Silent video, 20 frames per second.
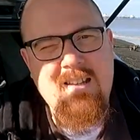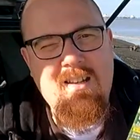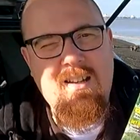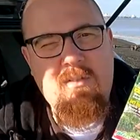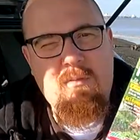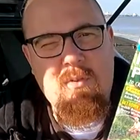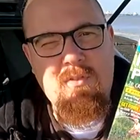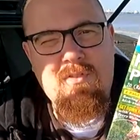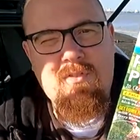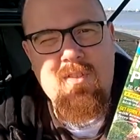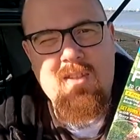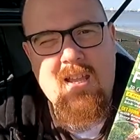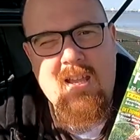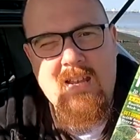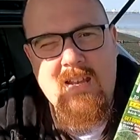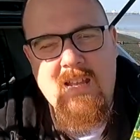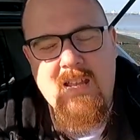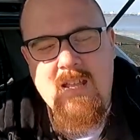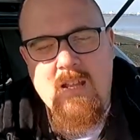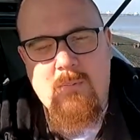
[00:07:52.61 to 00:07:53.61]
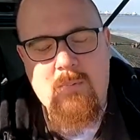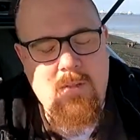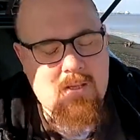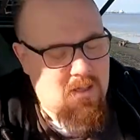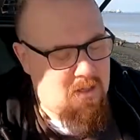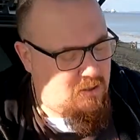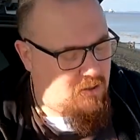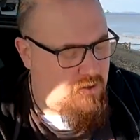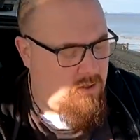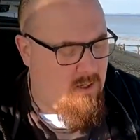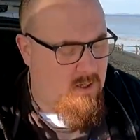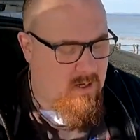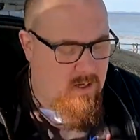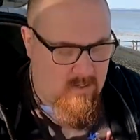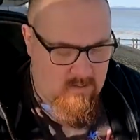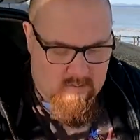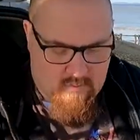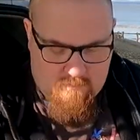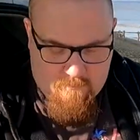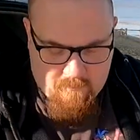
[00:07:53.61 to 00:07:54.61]
once again, it'd be Kitchen
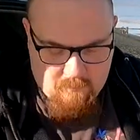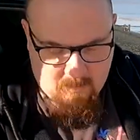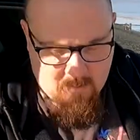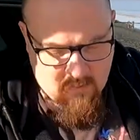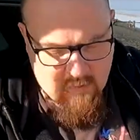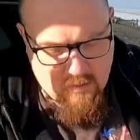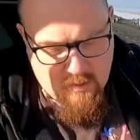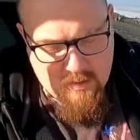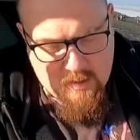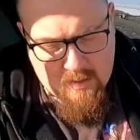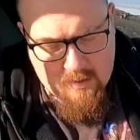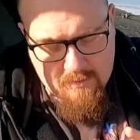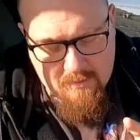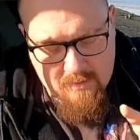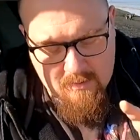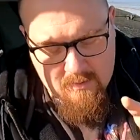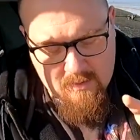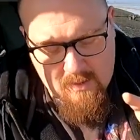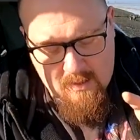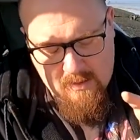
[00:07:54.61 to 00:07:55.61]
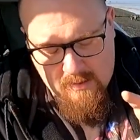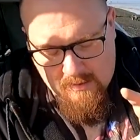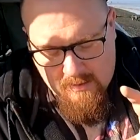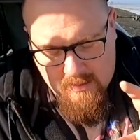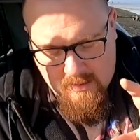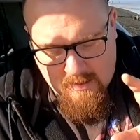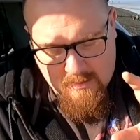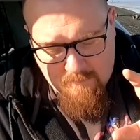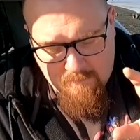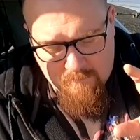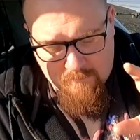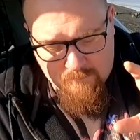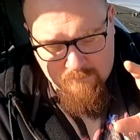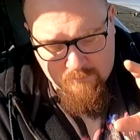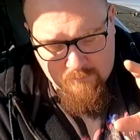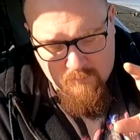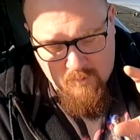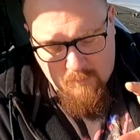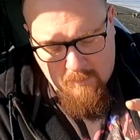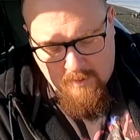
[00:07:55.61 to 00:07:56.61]
Garden. I think
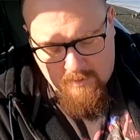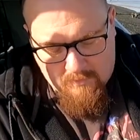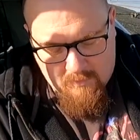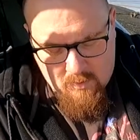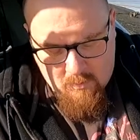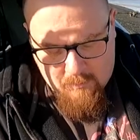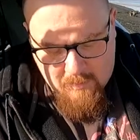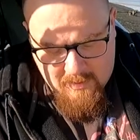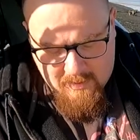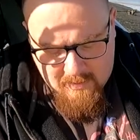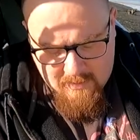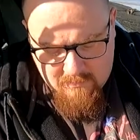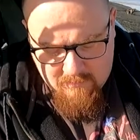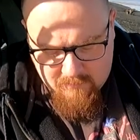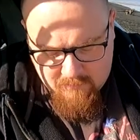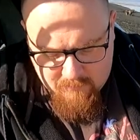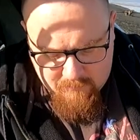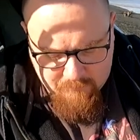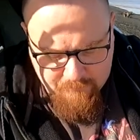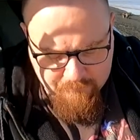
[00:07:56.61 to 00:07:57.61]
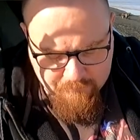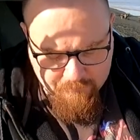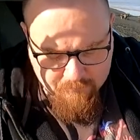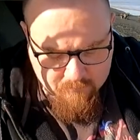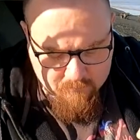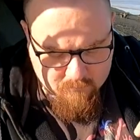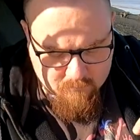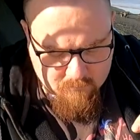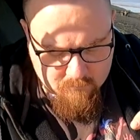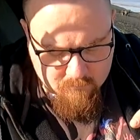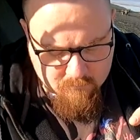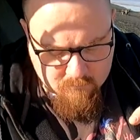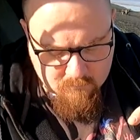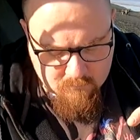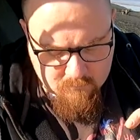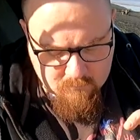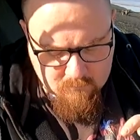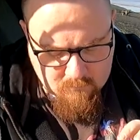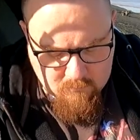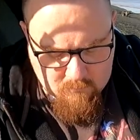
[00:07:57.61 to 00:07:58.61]
the patio pickings,
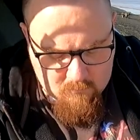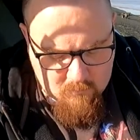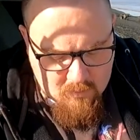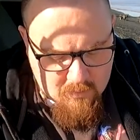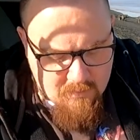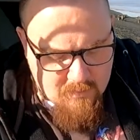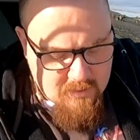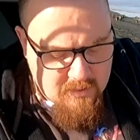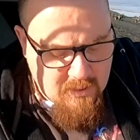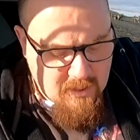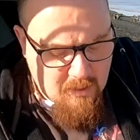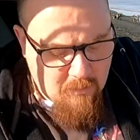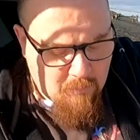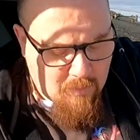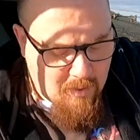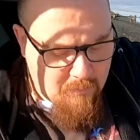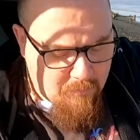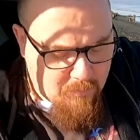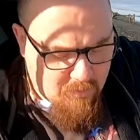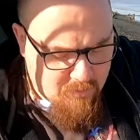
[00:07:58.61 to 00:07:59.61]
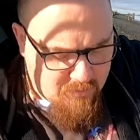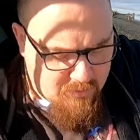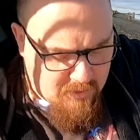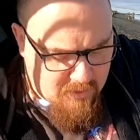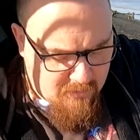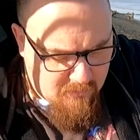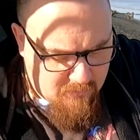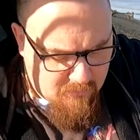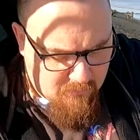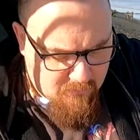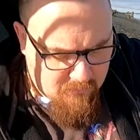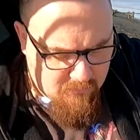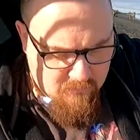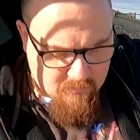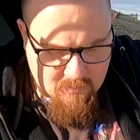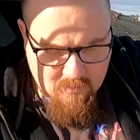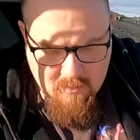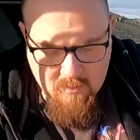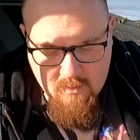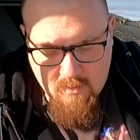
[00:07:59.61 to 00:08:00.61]
the DIY projects,
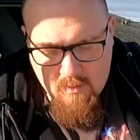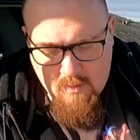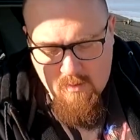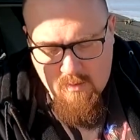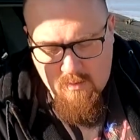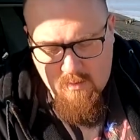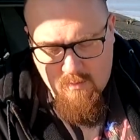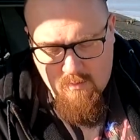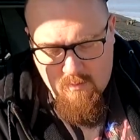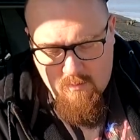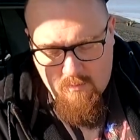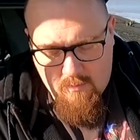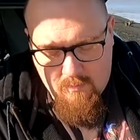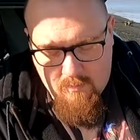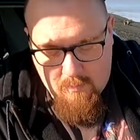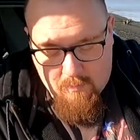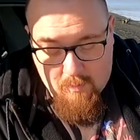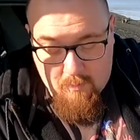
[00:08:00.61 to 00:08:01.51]
the